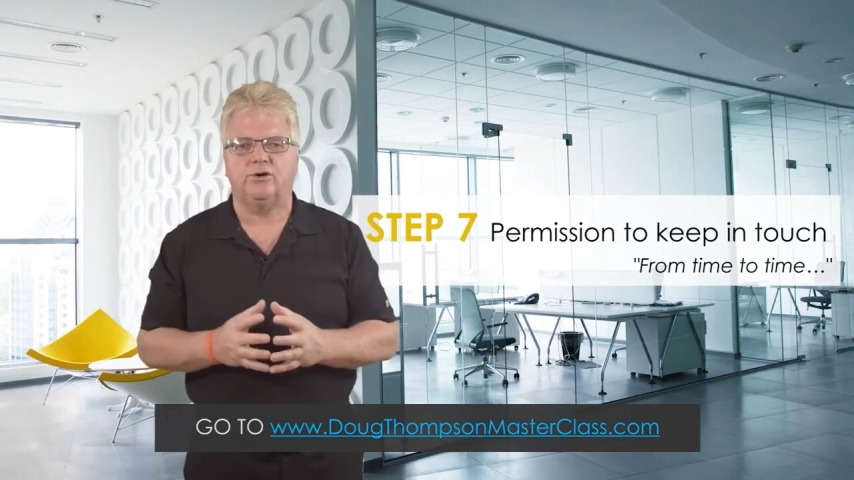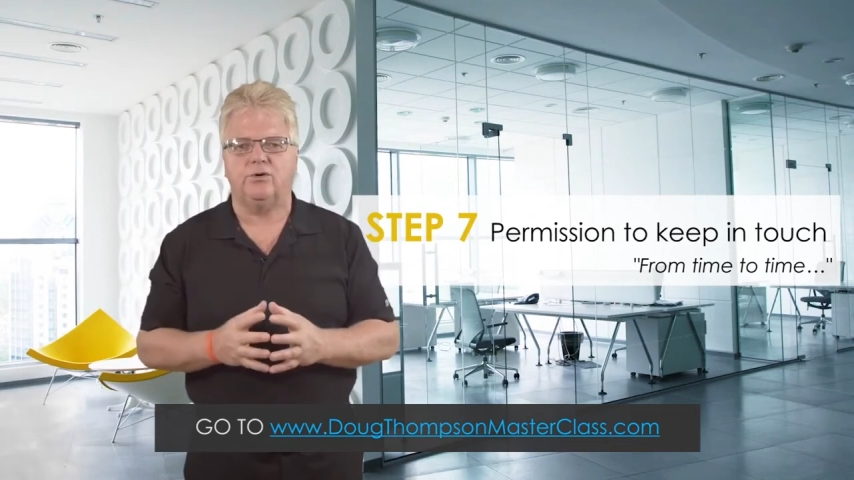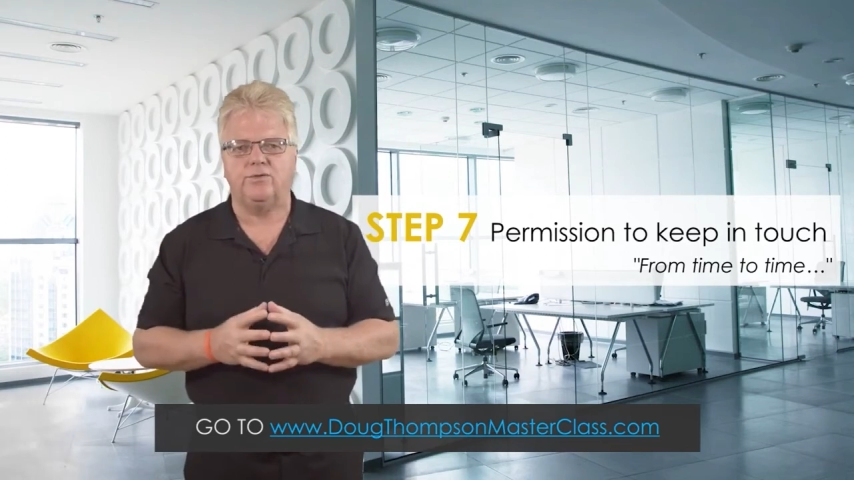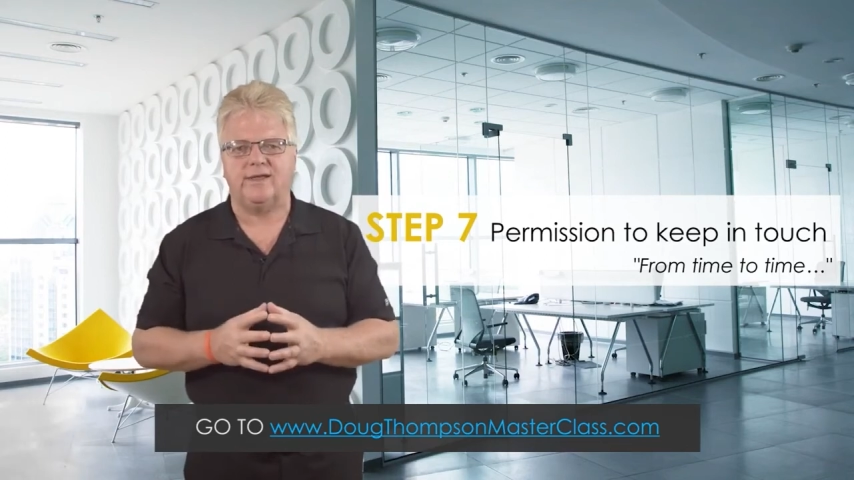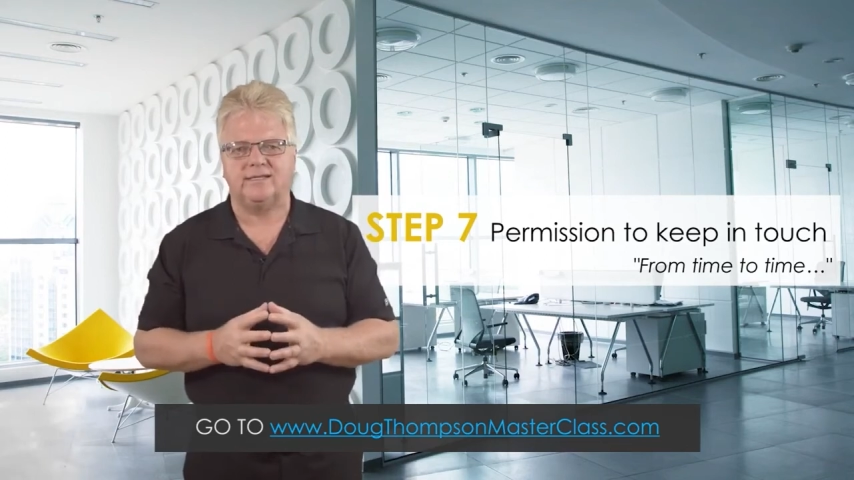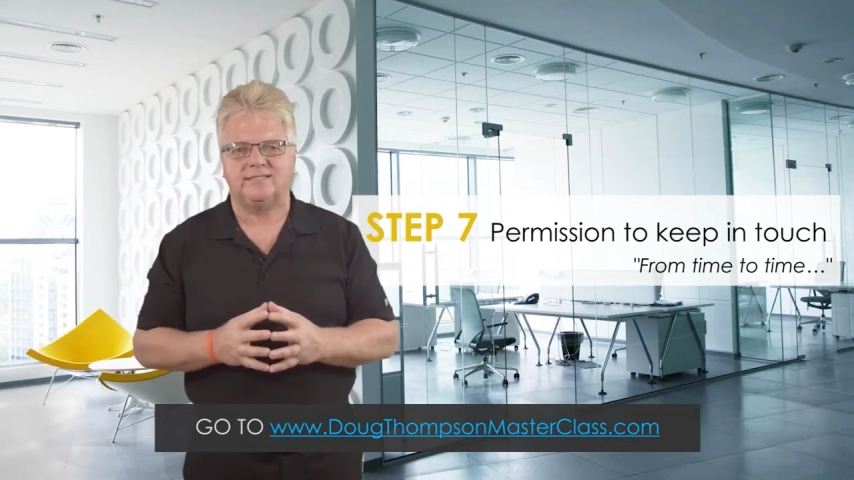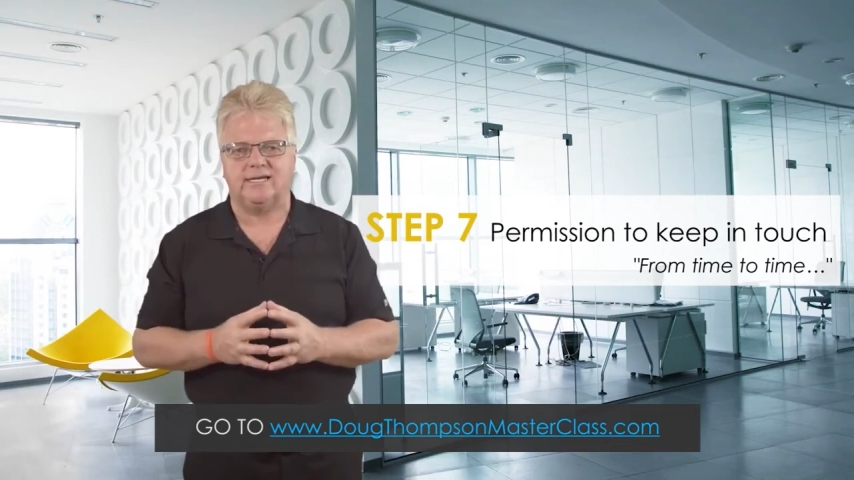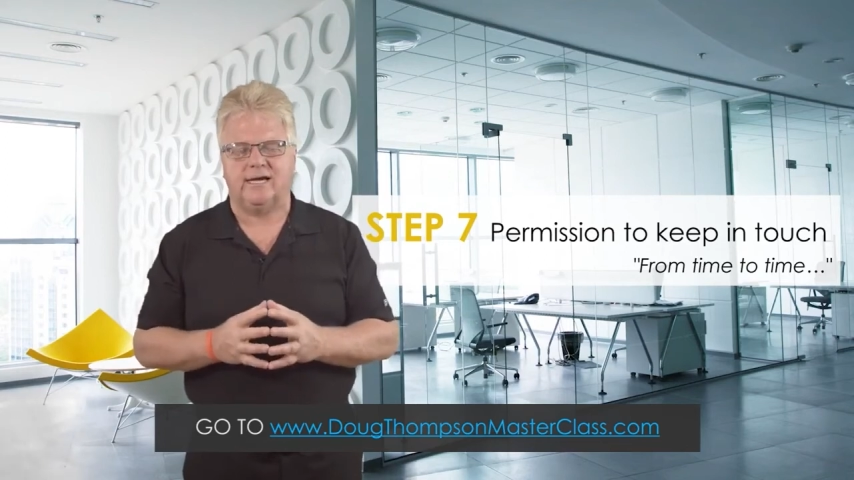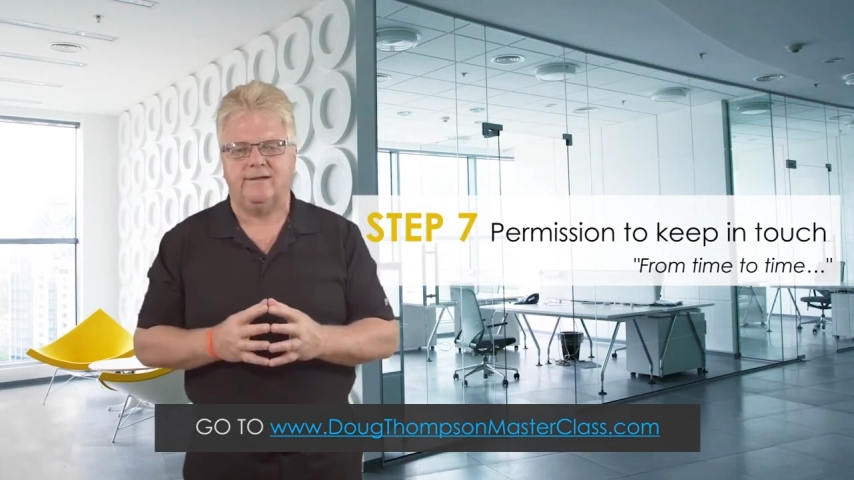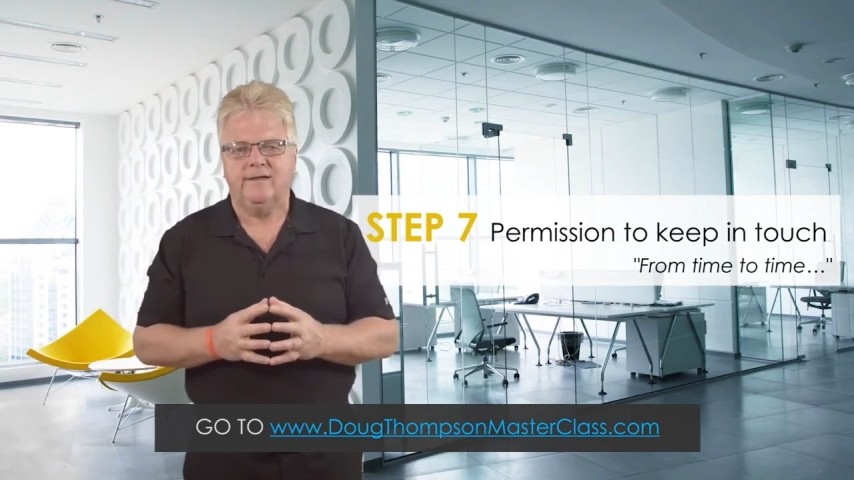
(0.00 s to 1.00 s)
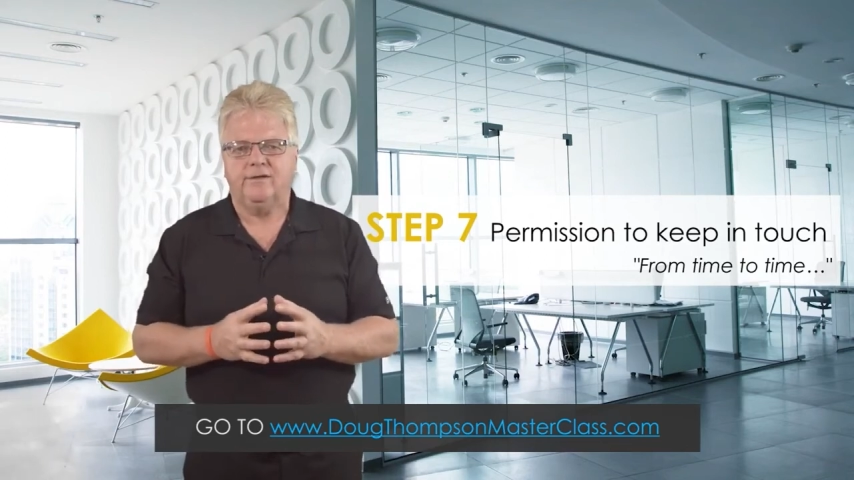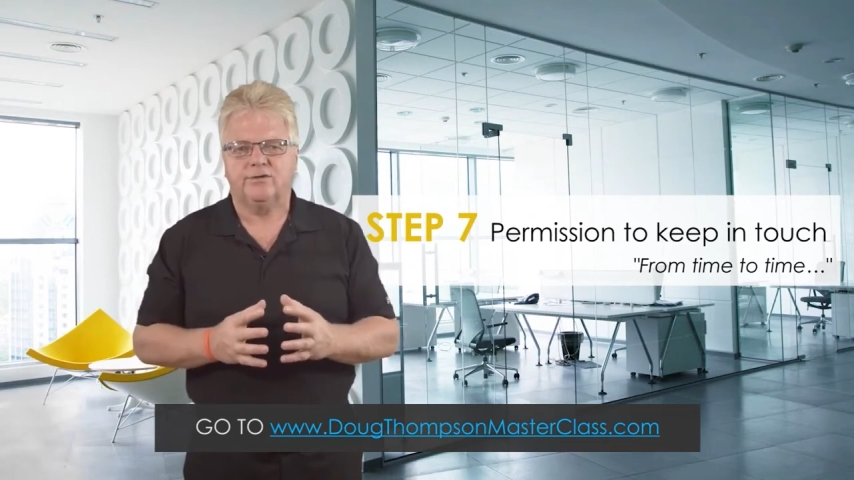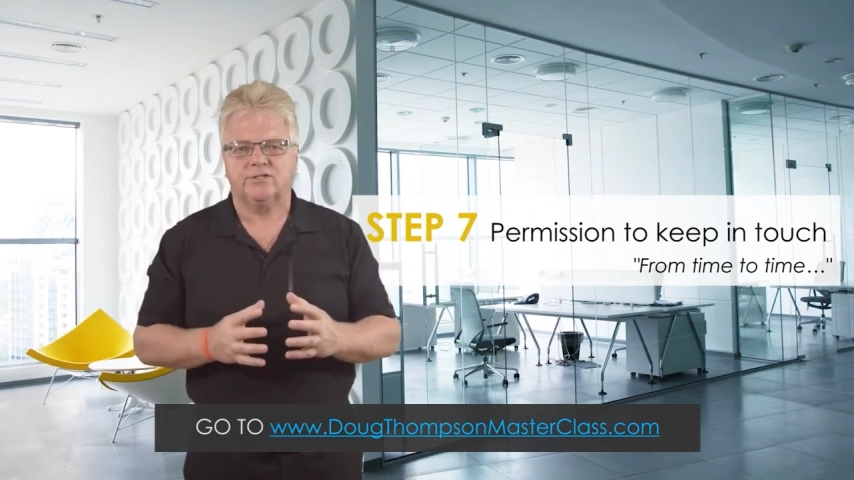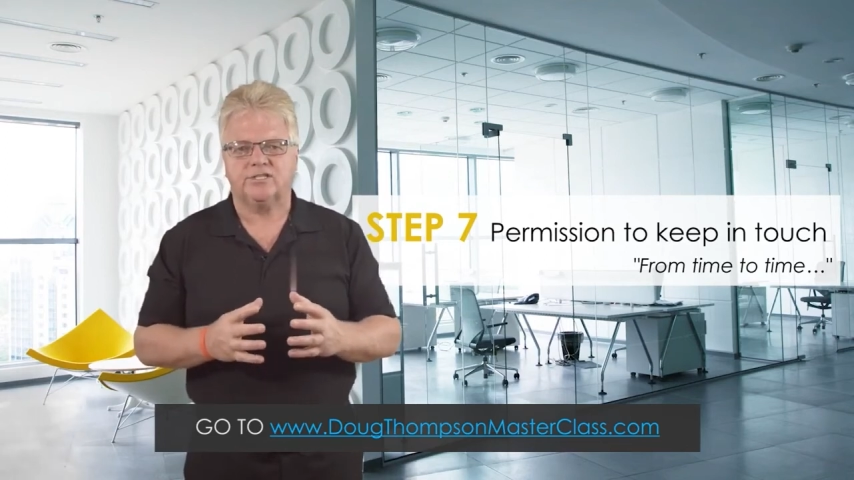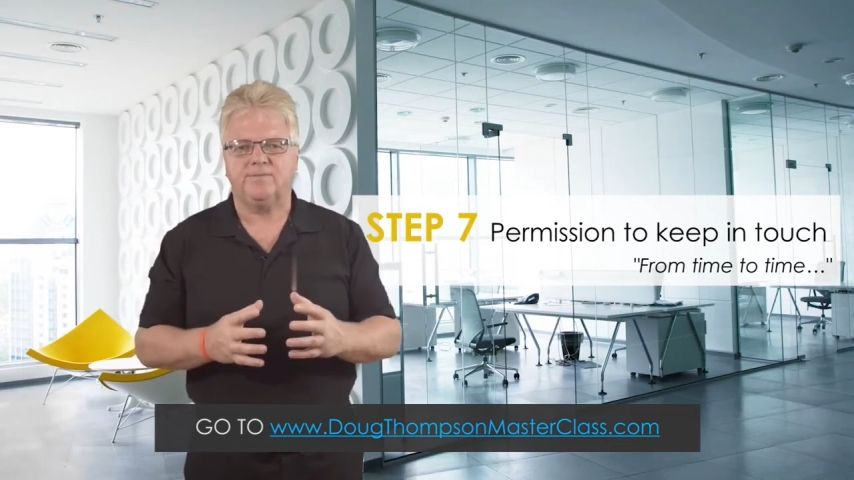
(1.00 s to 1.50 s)
you know that
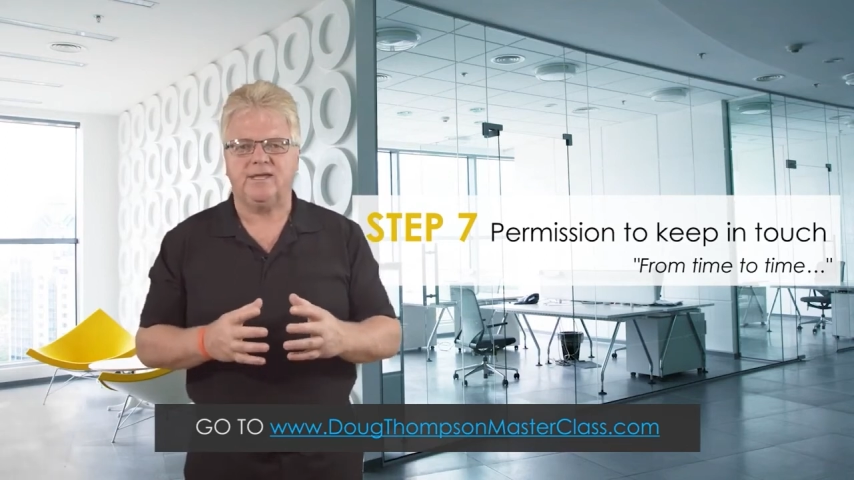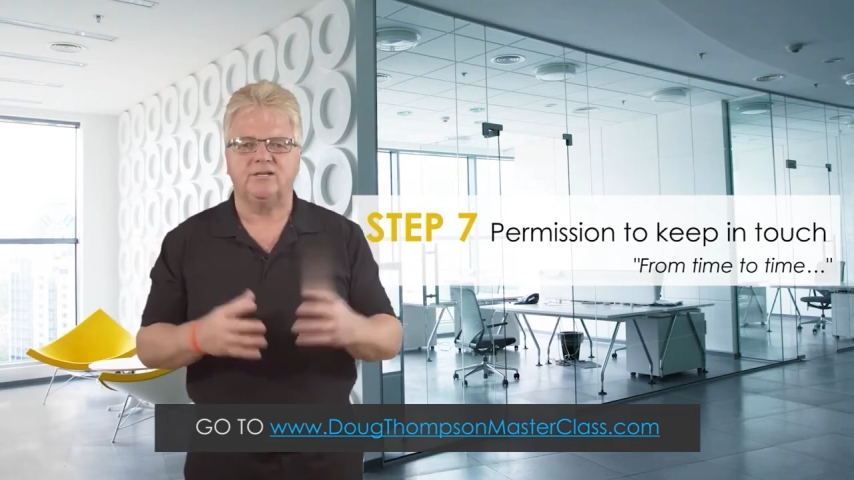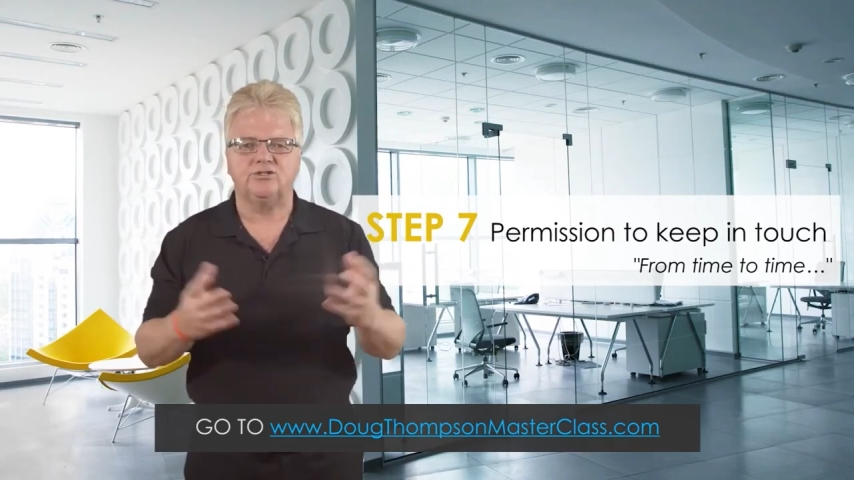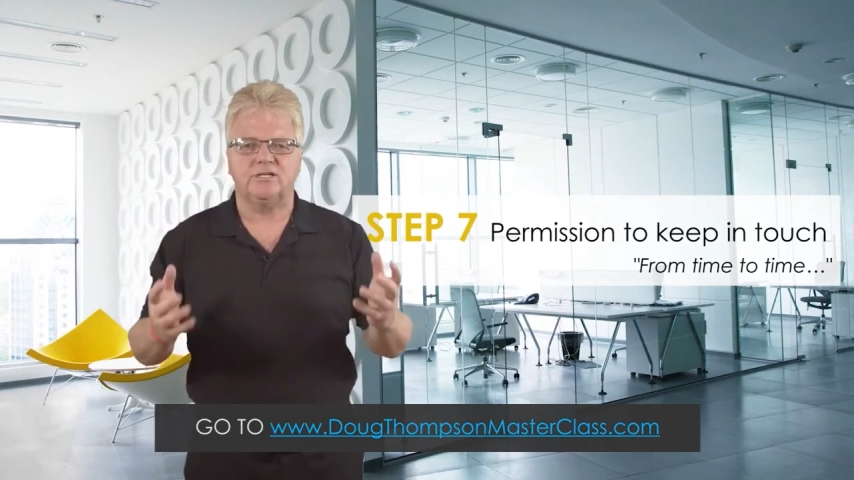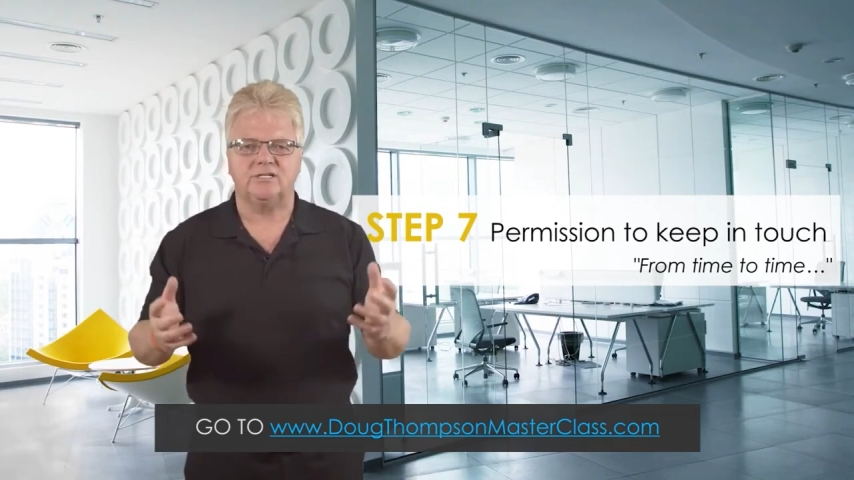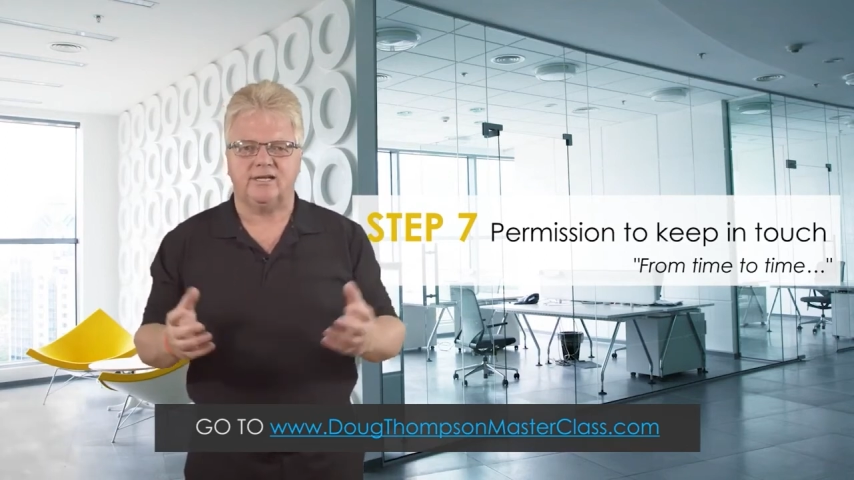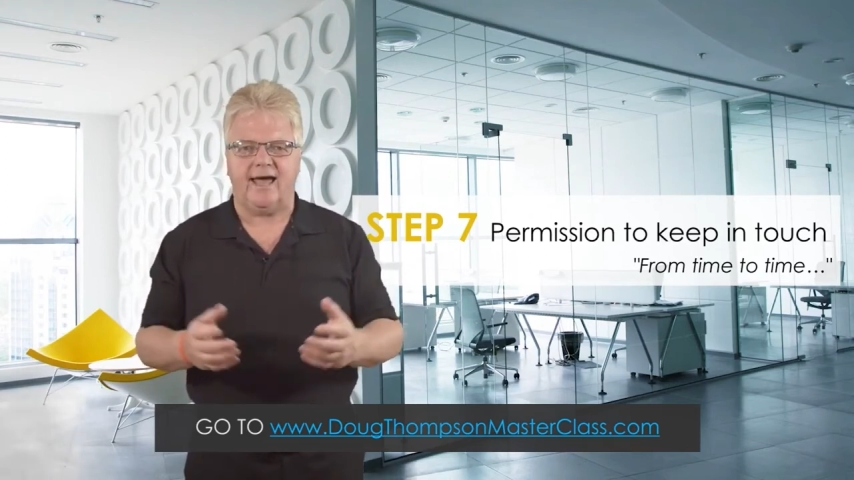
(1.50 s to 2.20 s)
there's something interesting